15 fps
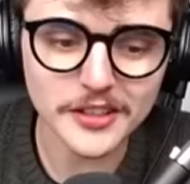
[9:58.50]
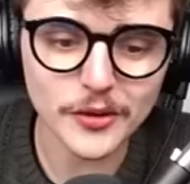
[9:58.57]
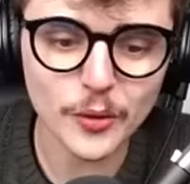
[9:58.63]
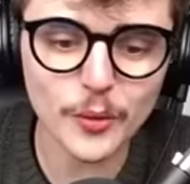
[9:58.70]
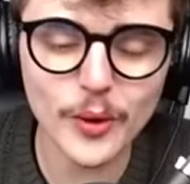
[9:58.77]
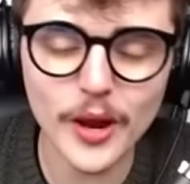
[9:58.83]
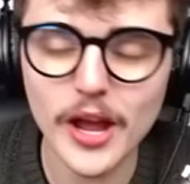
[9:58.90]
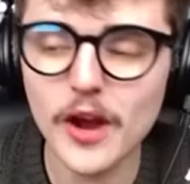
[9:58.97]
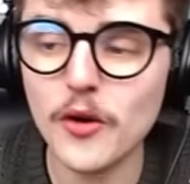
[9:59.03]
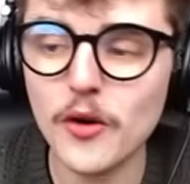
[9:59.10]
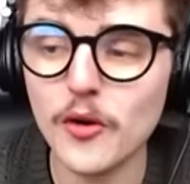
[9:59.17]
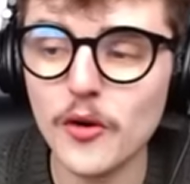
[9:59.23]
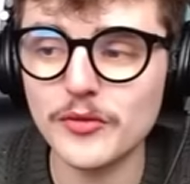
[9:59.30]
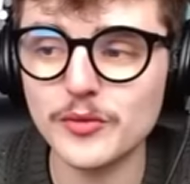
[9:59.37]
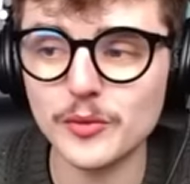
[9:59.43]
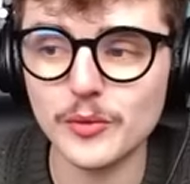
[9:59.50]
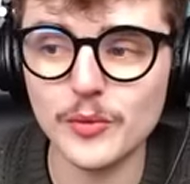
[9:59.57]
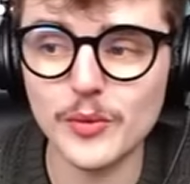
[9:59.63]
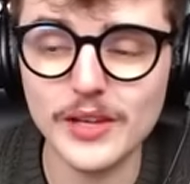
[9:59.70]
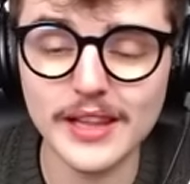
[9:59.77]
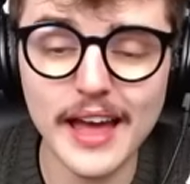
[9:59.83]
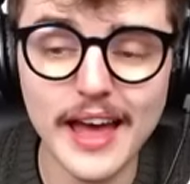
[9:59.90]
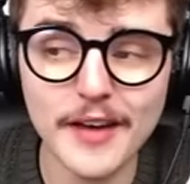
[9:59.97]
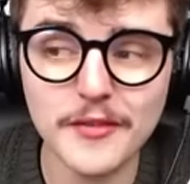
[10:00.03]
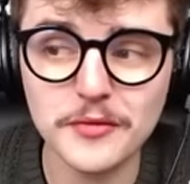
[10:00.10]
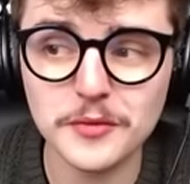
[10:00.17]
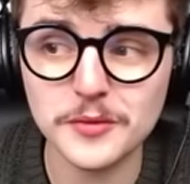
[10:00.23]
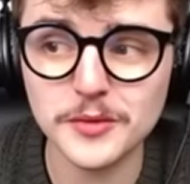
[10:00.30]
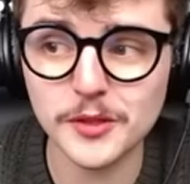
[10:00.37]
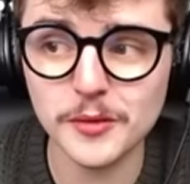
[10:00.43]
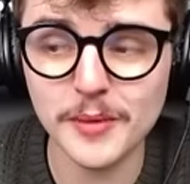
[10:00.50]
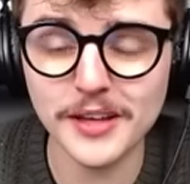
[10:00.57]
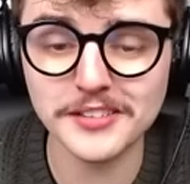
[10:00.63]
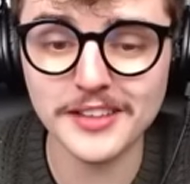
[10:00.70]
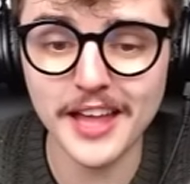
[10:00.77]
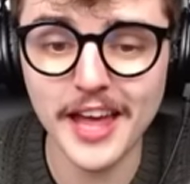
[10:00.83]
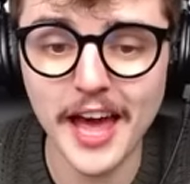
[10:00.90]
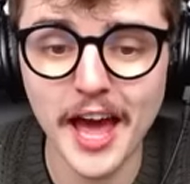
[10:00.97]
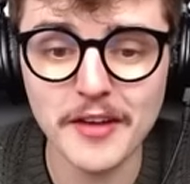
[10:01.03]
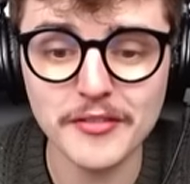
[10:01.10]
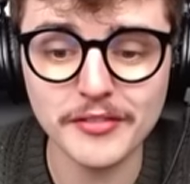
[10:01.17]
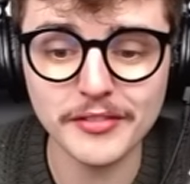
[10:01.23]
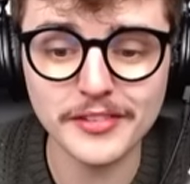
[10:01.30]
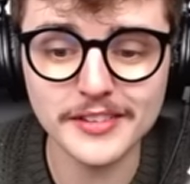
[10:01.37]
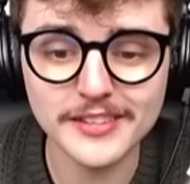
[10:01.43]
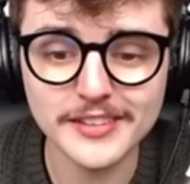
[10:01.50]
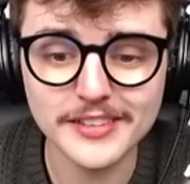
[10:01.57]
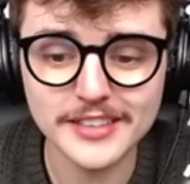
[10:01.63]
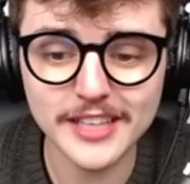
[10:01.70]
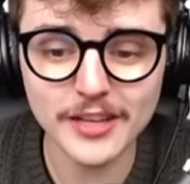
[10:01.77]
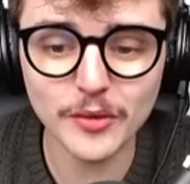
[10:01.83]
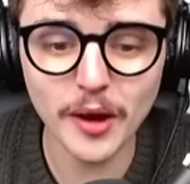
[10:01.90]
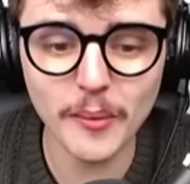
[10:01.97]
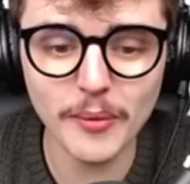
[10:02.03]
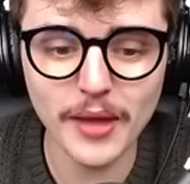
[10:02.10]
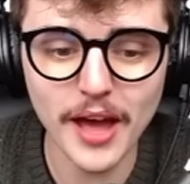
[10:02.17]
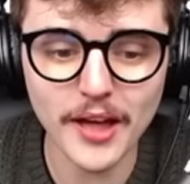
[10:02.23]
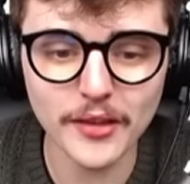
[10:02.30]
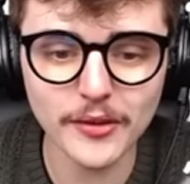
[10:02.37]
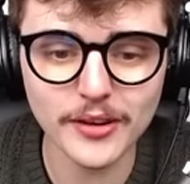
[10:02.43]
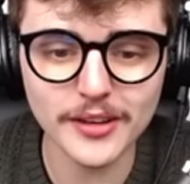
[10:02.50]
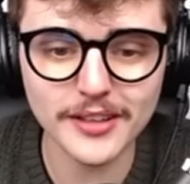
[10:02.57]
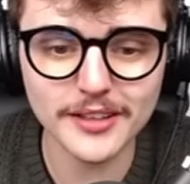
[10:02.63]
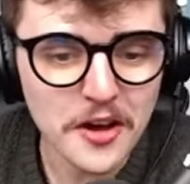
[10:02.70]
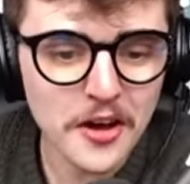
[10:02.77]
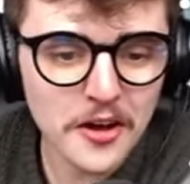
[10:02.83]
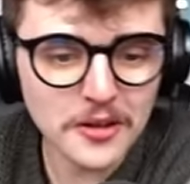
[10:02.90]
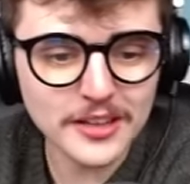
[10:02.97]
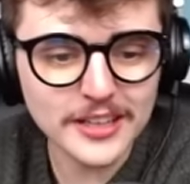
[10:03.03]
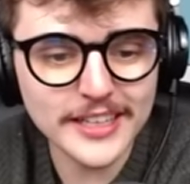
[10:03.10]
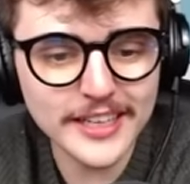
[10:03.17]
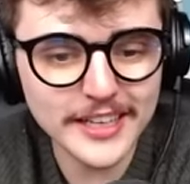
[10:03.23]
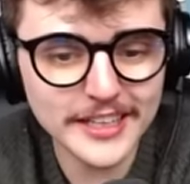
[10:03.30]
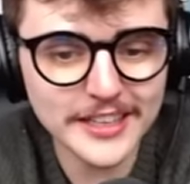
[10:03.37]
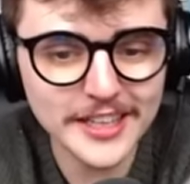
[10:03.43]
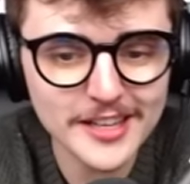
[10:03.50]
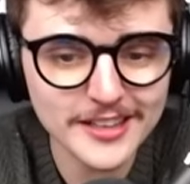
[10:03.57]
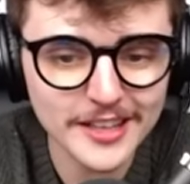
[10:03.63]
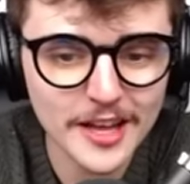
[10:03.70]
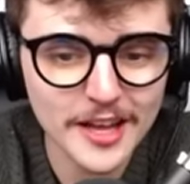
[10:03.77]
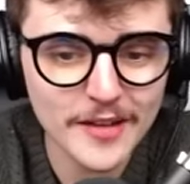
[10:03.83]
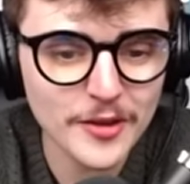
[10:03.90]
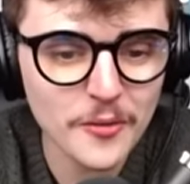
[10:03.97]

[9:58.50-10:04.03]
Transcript: or eh, or if we laugh, she'll make us laugh. That's what I'm gathering. Oh, Leah, lo loving the